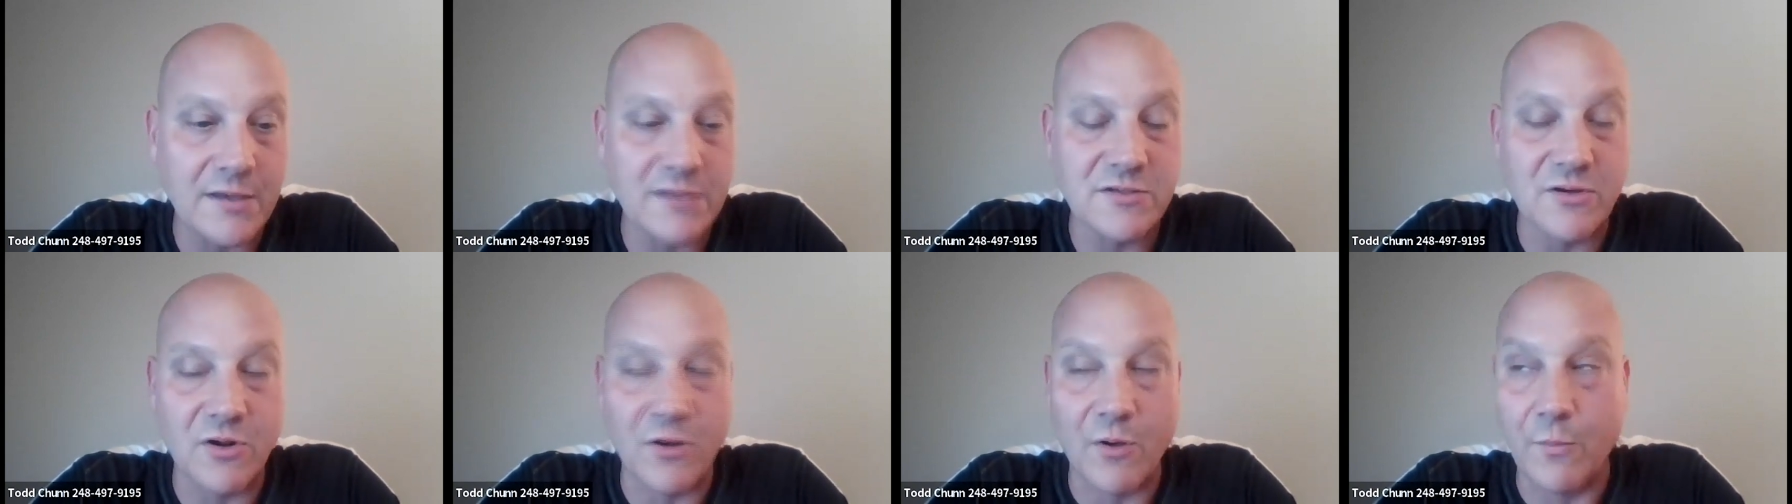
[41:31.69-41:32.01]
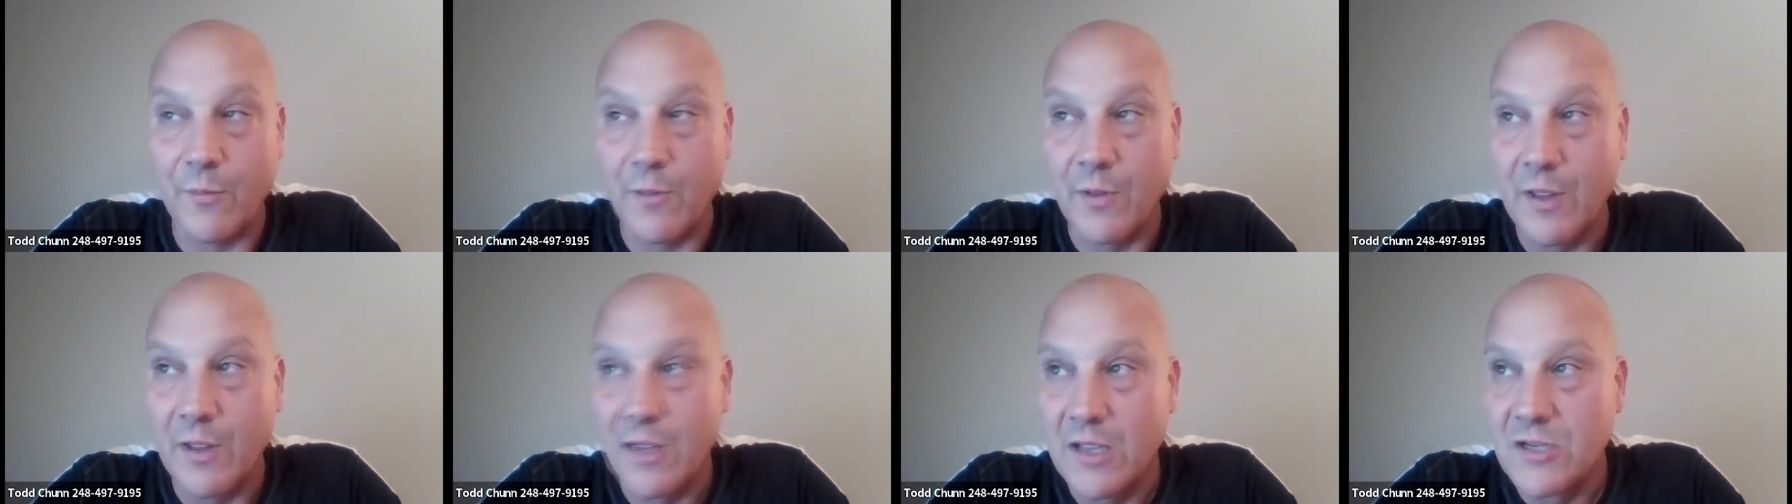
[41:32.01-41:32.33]
So
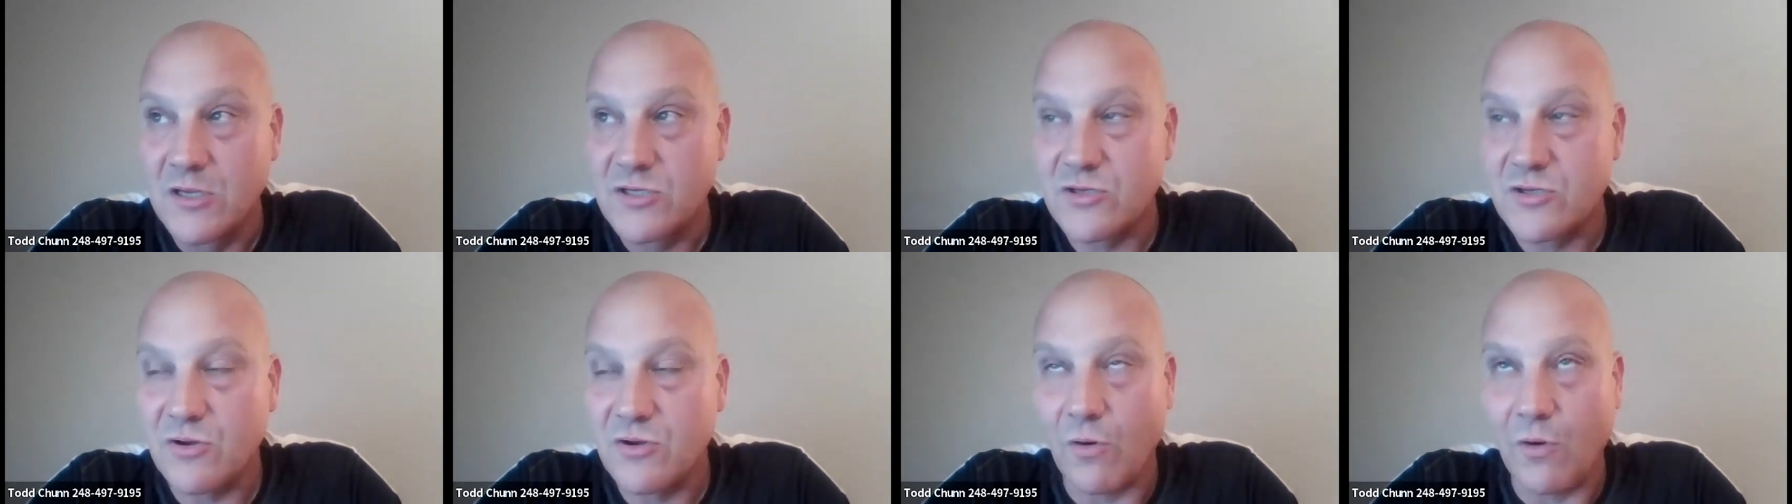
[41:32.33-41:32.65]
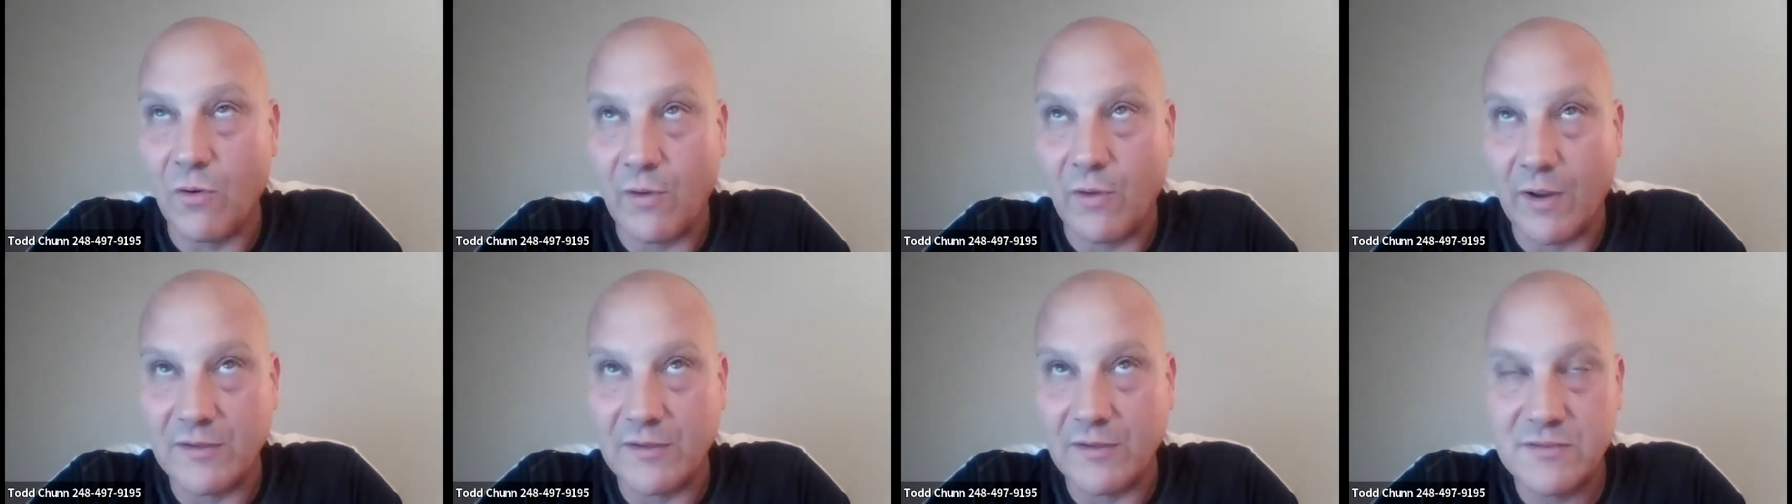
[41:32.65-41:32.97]
I'm,
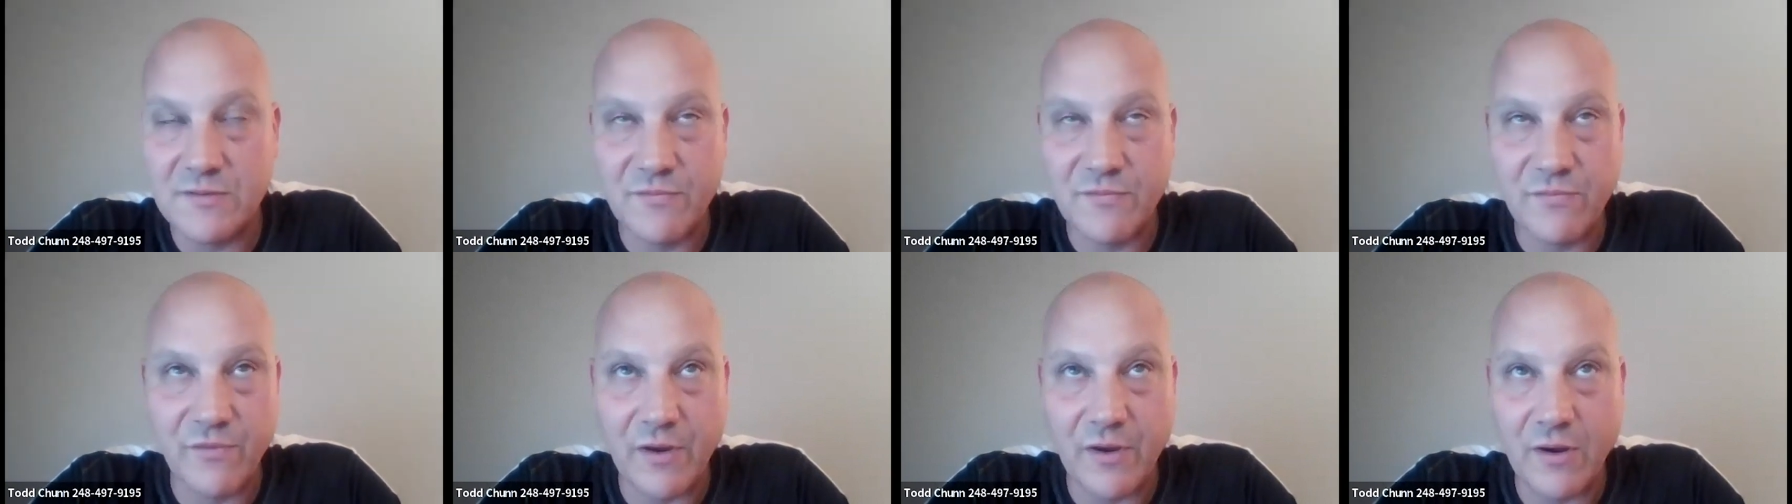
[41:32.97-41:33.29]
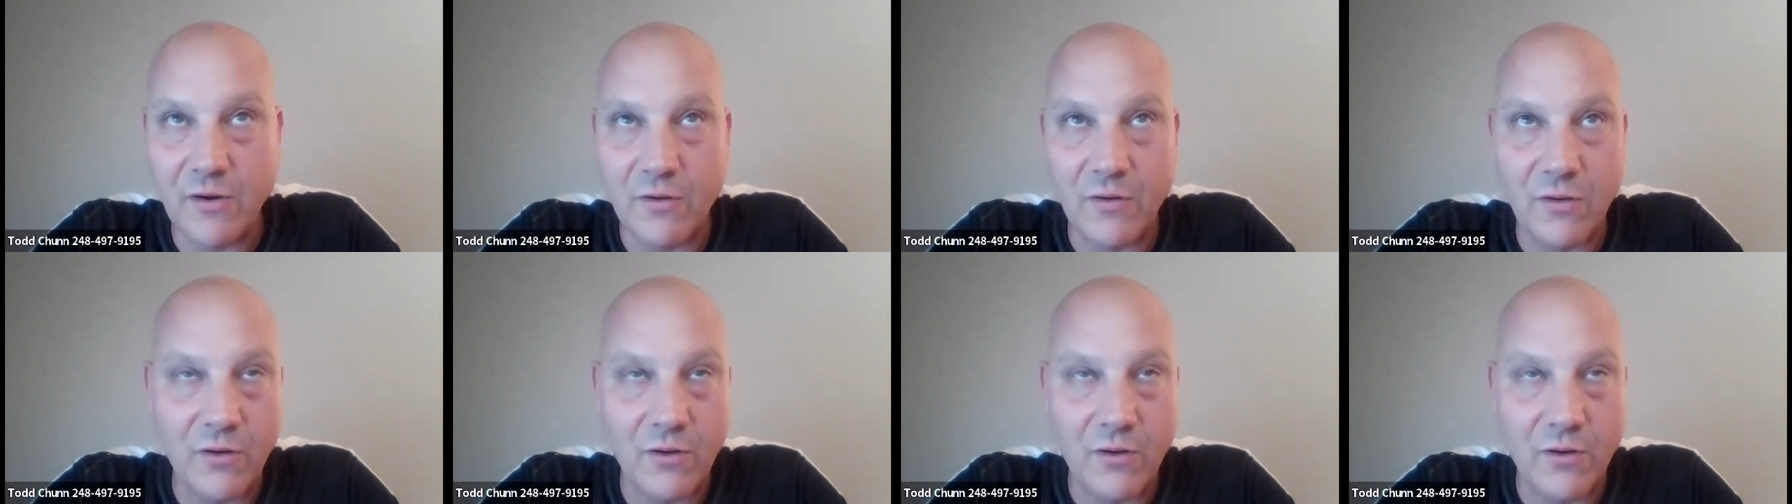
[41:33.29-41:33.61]
so I just
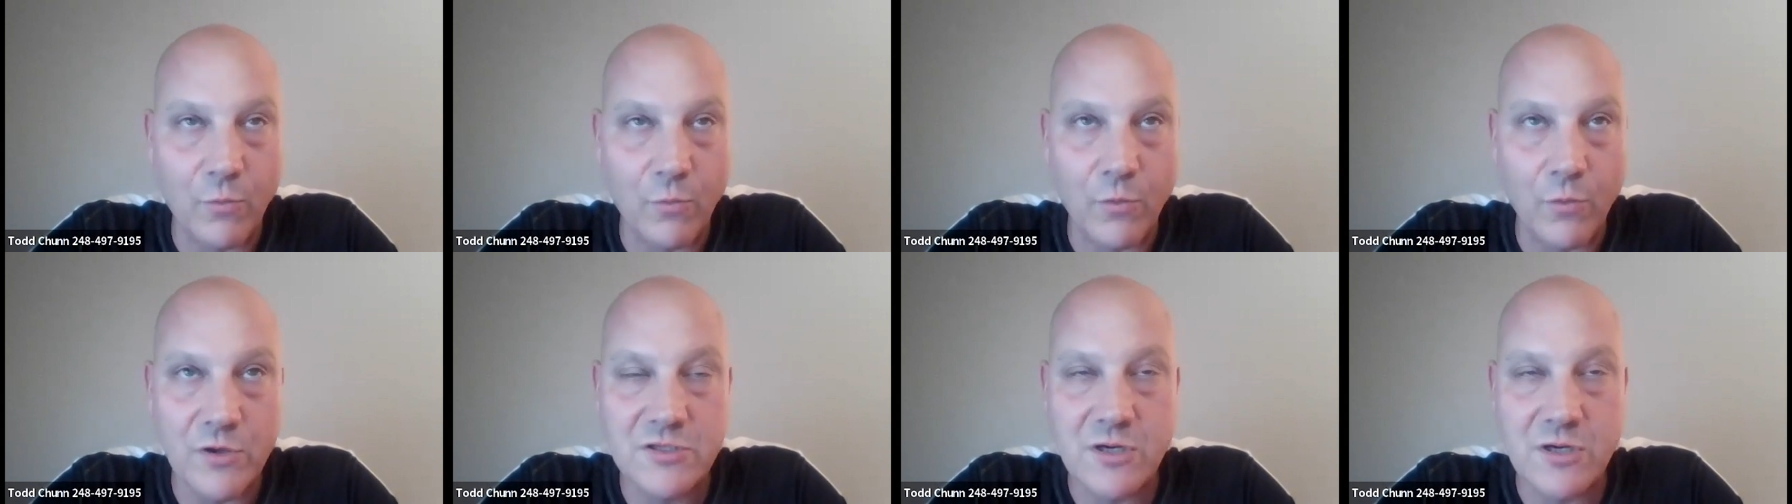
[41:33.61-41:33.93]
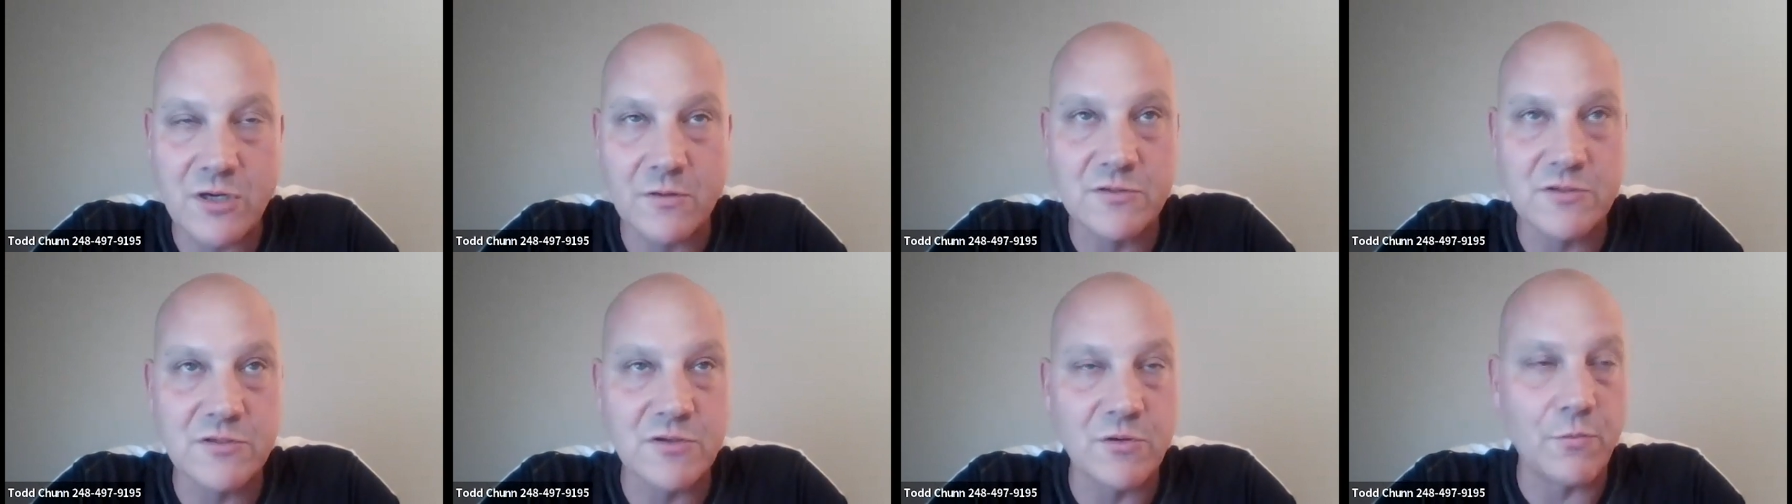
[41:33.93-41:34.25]
figured, look, worst
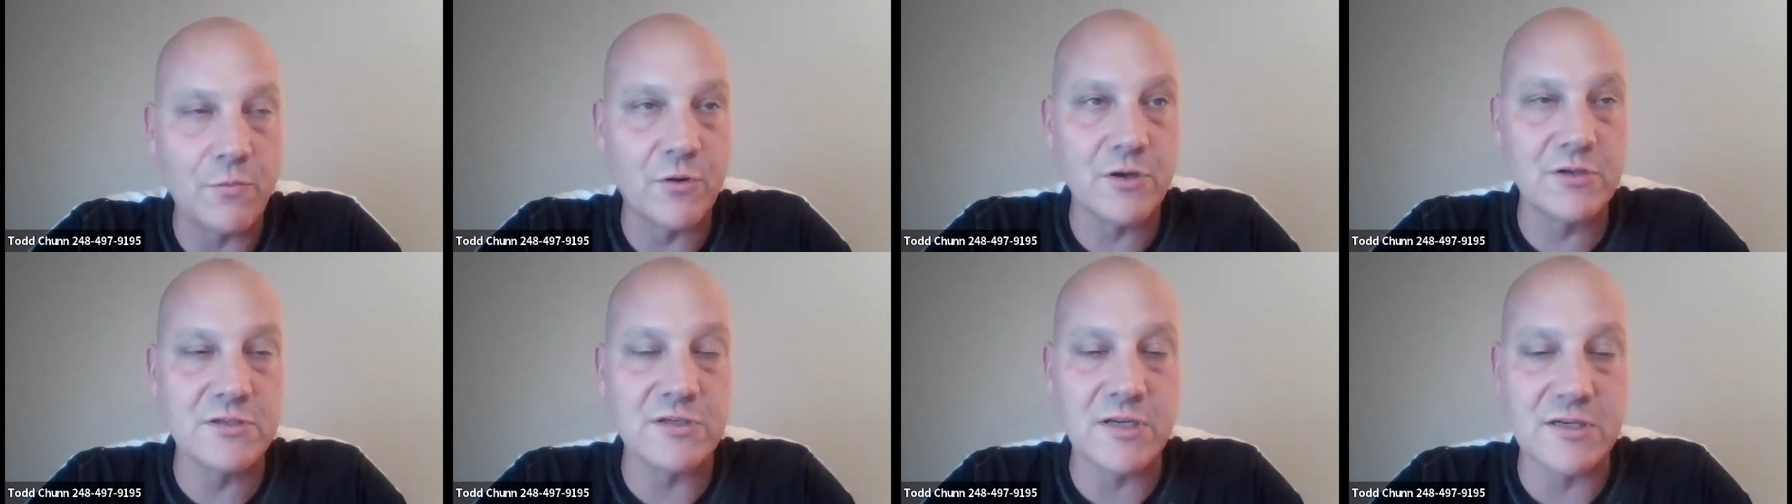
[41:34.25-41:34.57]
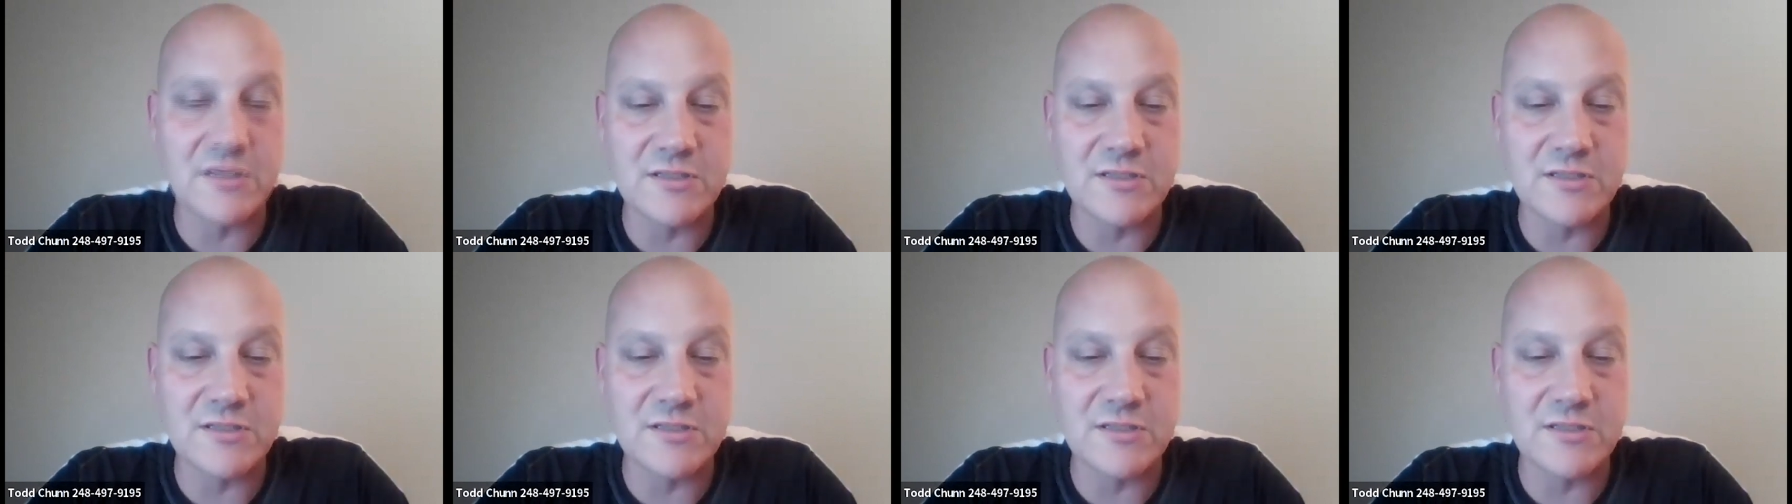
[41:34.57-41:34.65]
comes to worst,